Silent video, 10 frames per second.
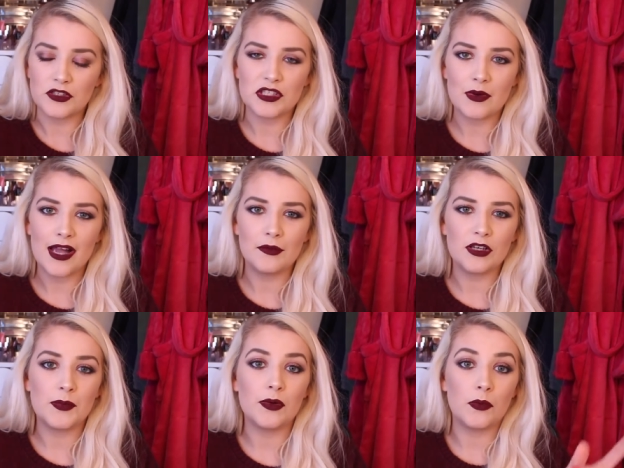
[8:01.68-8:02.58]
which is why I'm
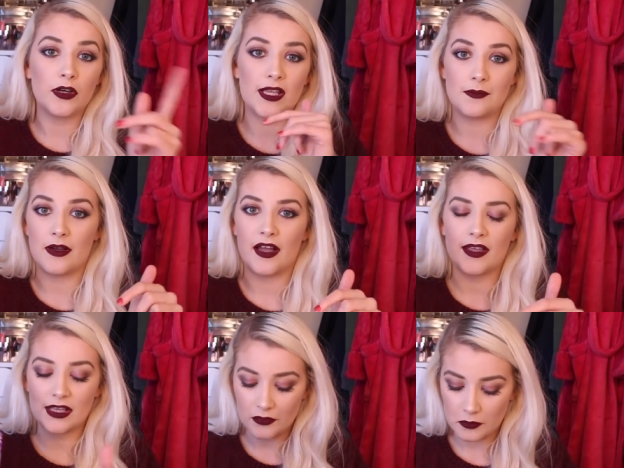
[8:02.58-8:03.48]
going to put one in
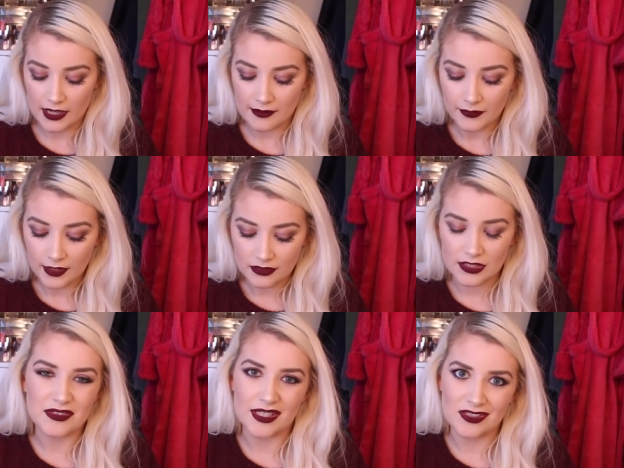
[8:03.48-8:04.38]
my giveaway, because
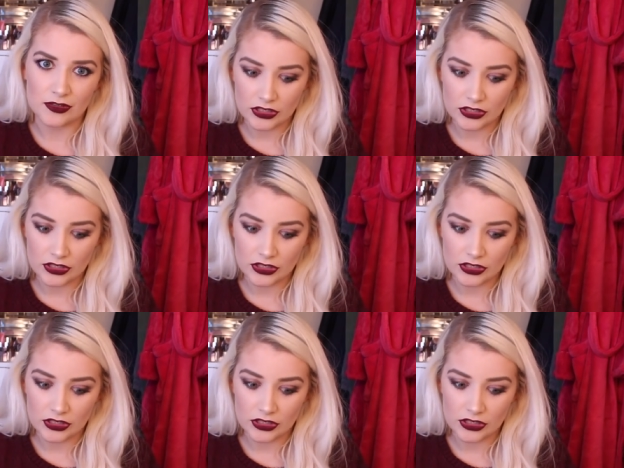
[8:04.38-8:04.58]
obviously it's